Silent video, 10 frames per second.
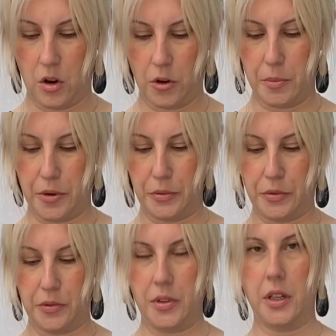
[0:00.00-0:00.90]

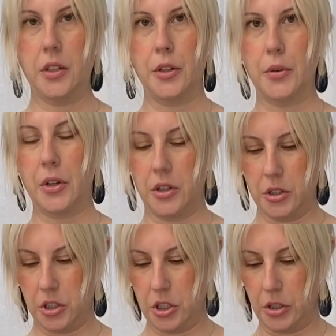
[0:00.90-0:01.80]
hormone-free
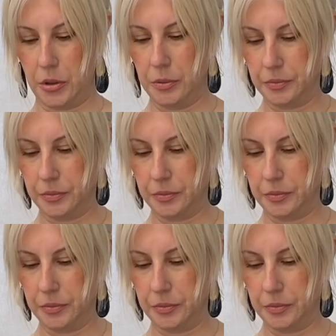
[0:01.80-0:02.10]
yogurt too.